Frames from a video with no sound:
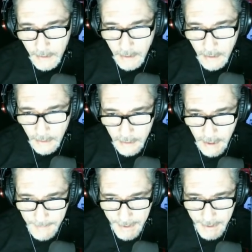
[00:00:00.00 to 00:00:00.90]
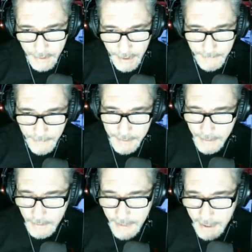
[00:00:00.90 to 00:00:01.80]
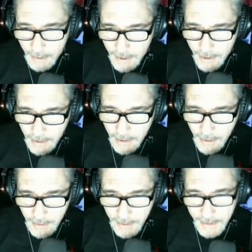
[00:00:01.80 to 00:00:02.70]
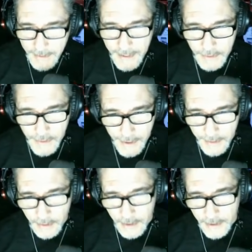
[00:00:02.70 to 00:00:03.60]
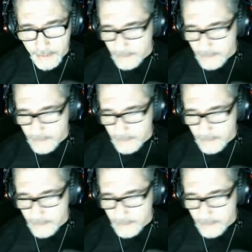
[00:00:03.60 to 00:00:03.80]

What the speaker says: Hold up, I need a drink first. Okay, hurry. Get that drink, hurry.